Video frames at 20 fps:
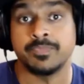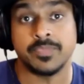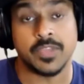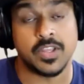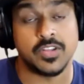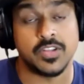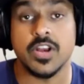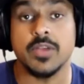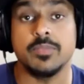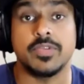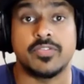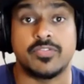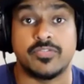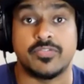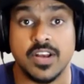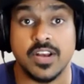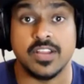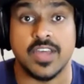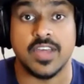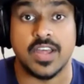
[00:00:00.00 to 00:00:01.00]
and she ended up
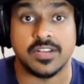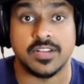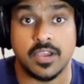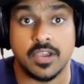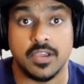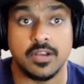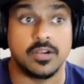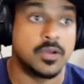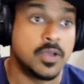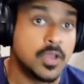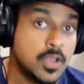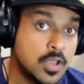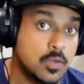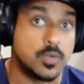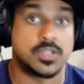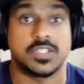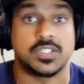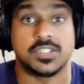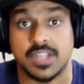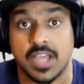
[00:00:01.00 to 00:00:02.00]
defending that title,
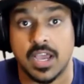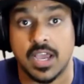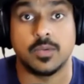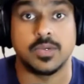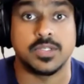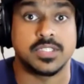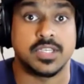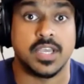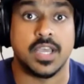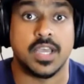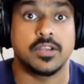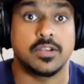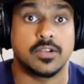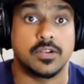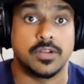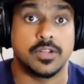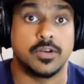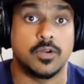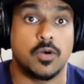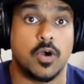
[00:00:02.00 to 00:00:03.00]
which is now what's getting
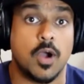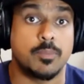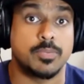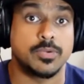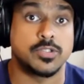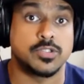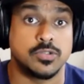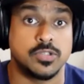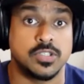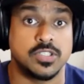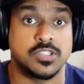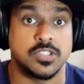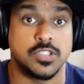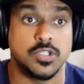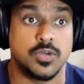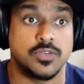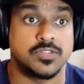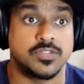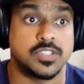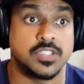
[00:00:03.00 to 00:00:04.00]
her, opportunities in the
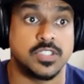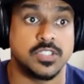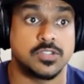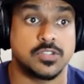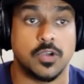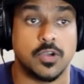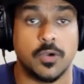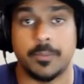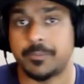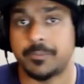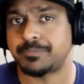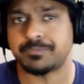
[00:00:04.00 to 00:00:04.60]
UFC. So